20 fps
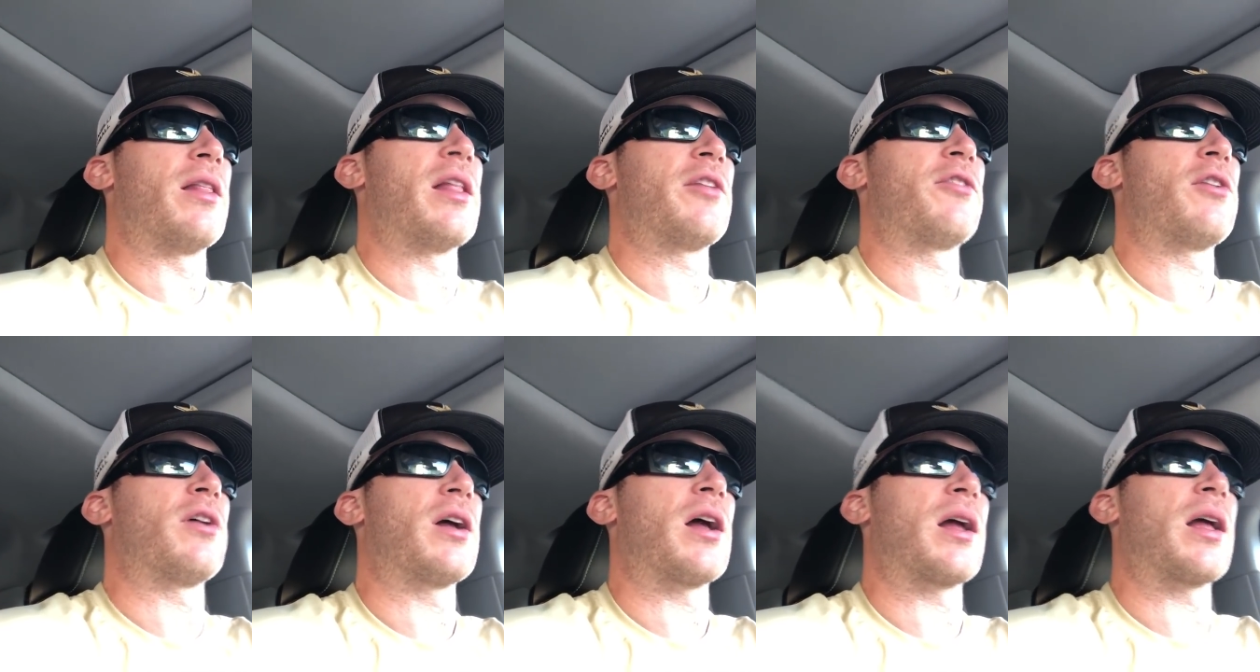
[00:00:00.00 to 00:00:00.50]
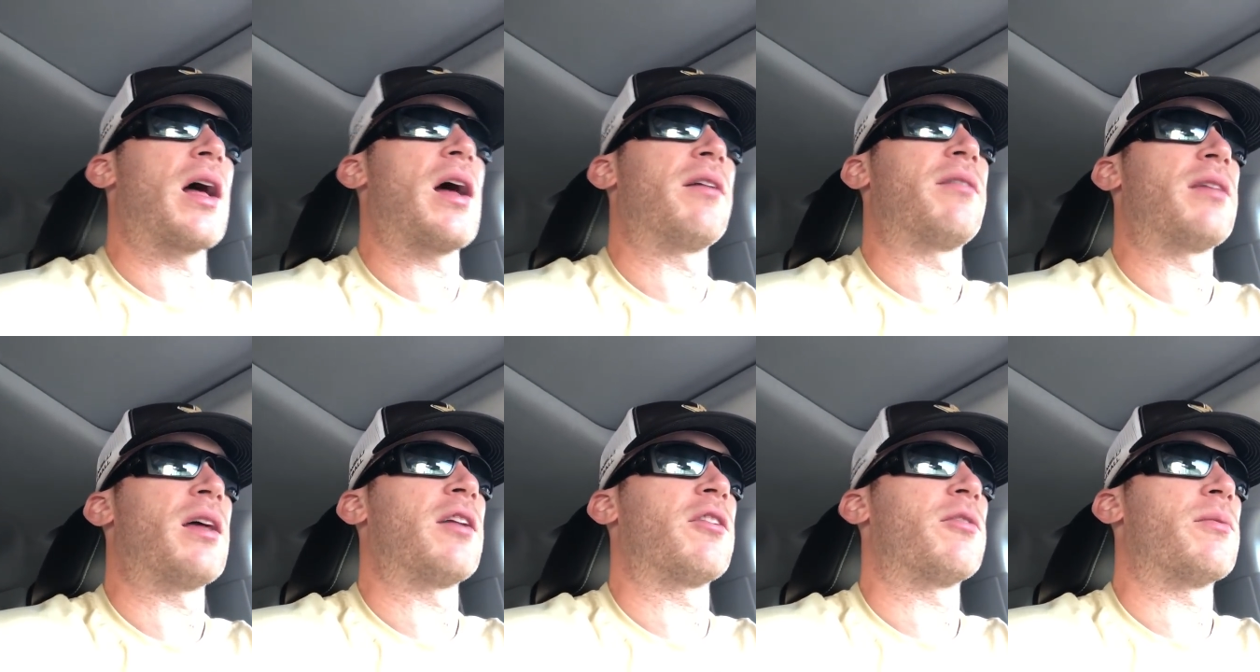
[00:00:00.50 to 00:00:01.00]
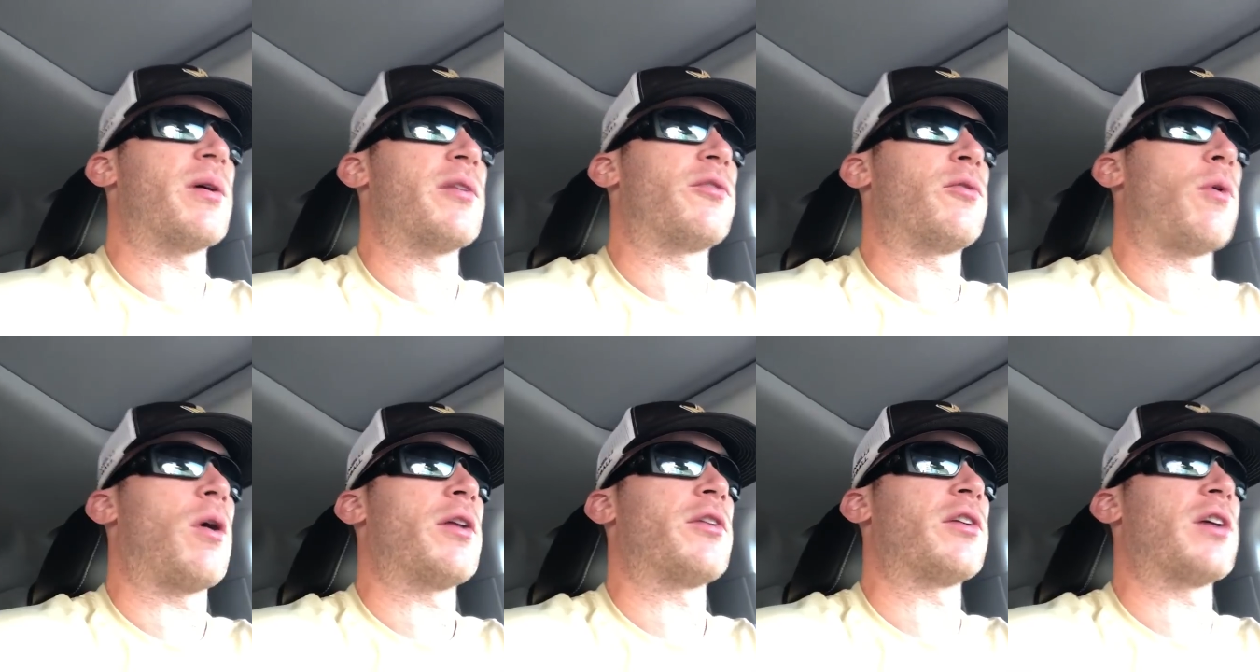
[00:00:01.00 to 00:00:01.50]
And that's all I got, guys. Thanks so much
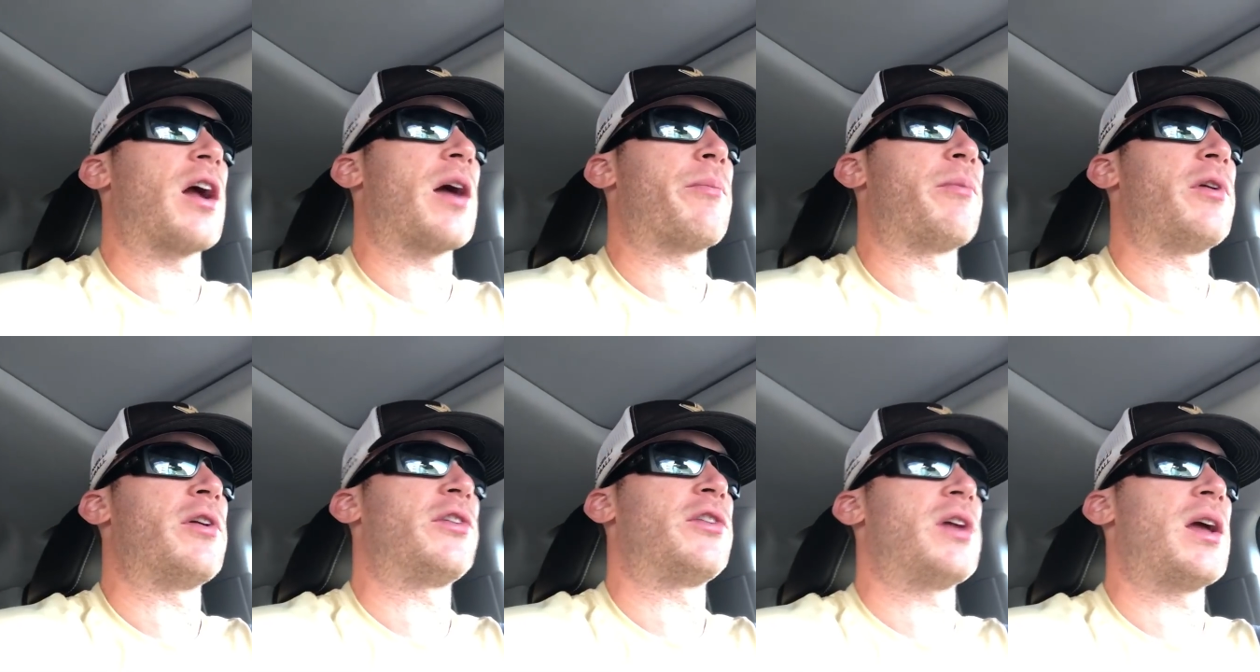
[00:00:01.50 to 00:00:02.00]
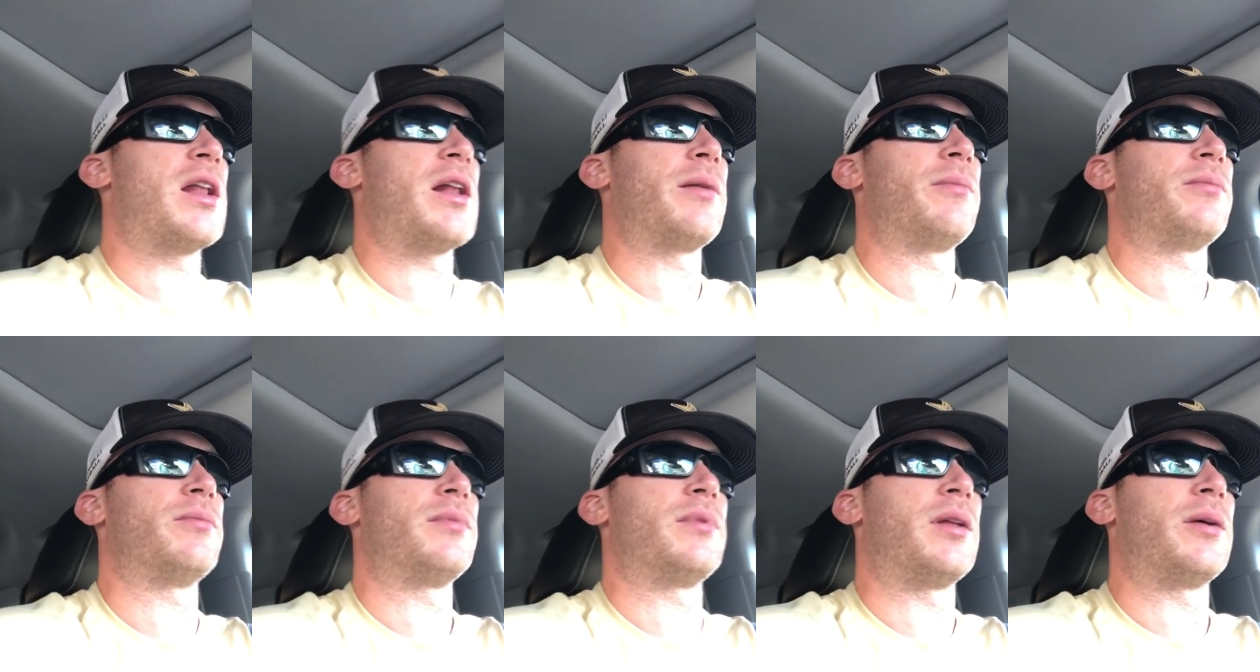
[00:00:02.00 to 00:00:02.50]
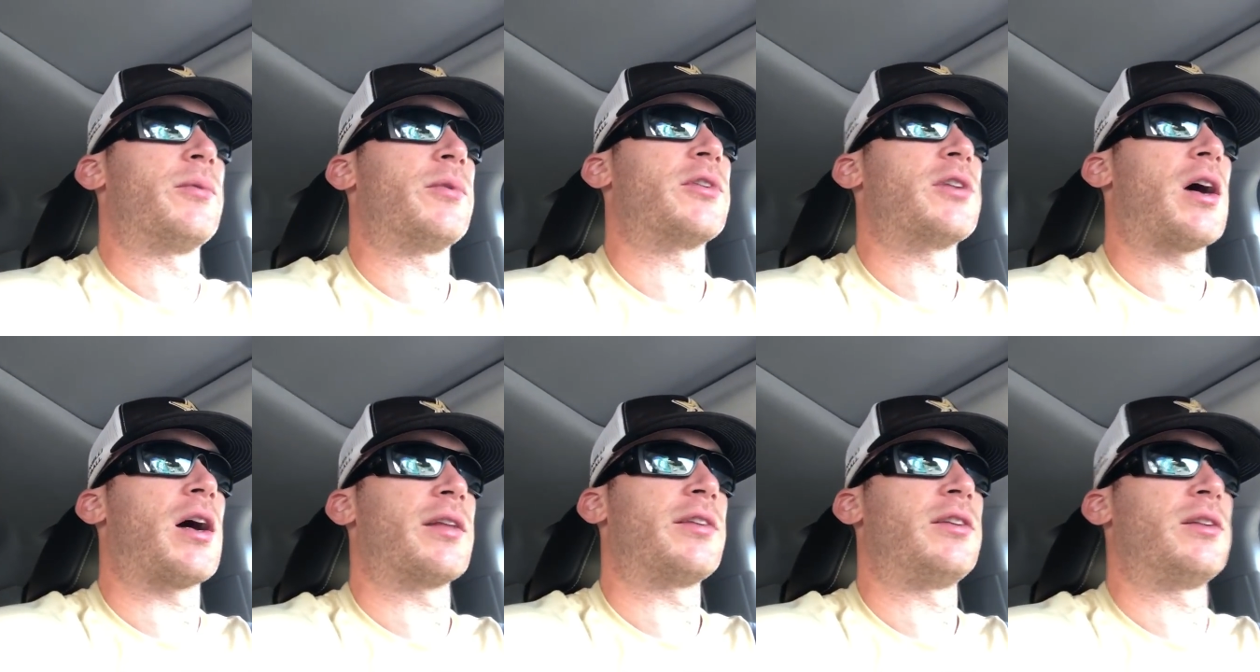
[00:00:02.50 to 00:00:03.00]
for watching. I appreciate it, and we'll
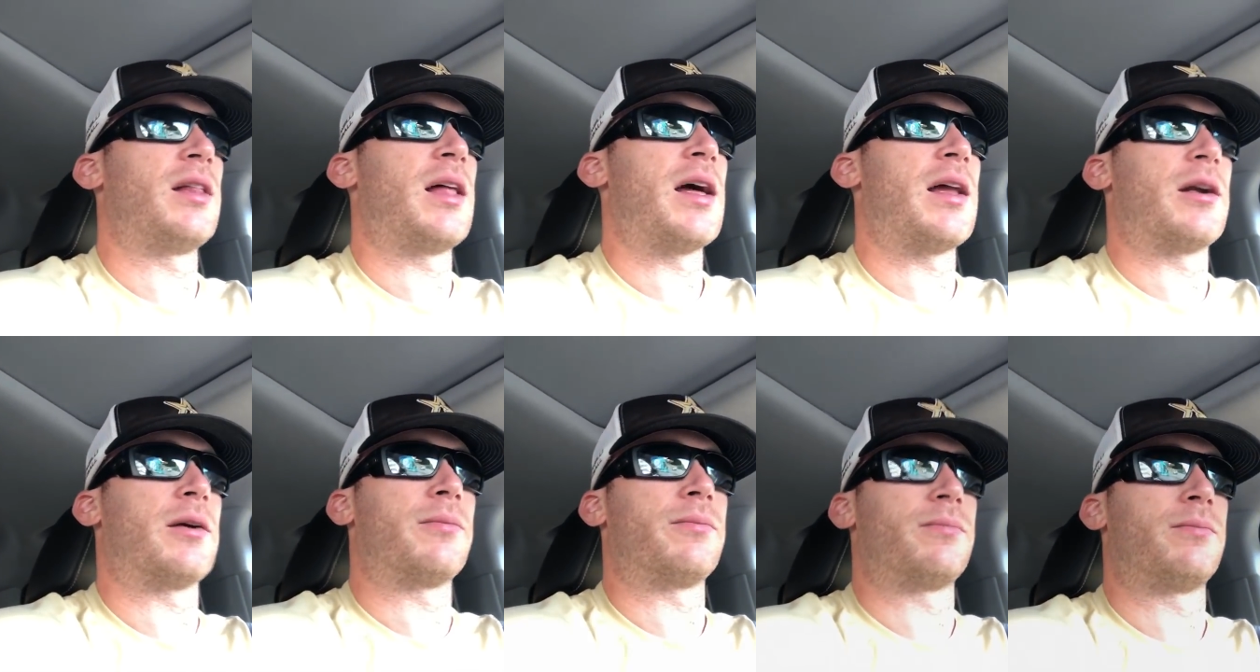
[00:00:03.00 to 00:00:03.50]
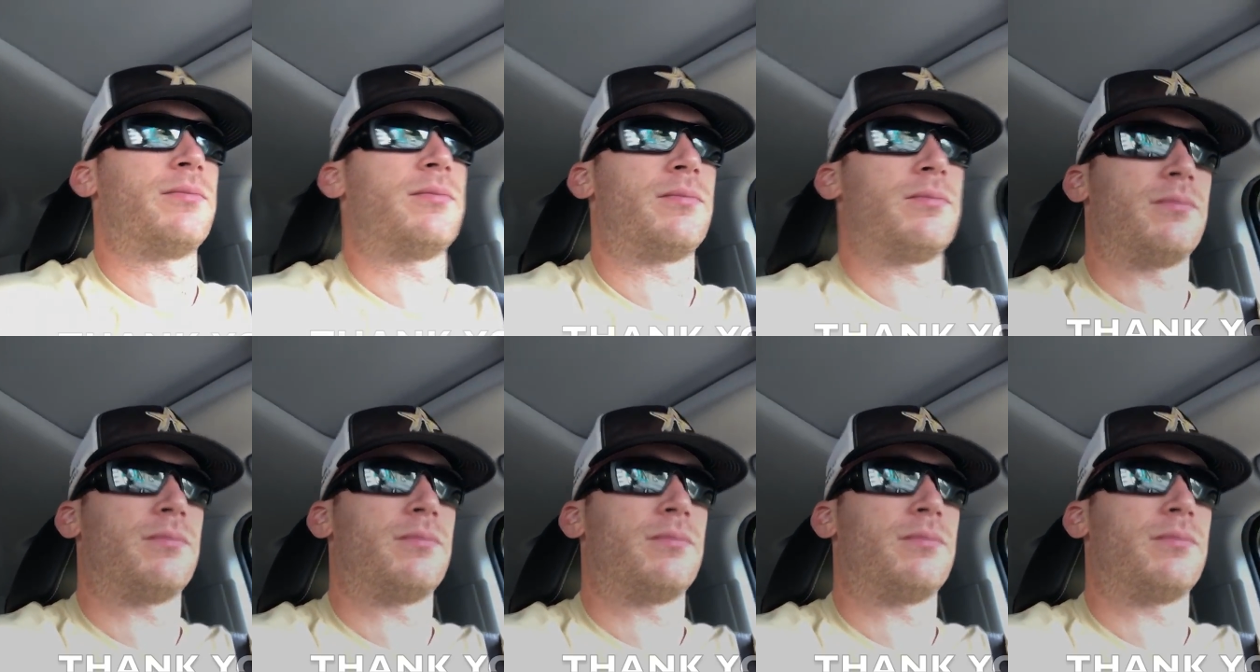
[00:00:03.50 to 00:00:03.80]
talk to you later.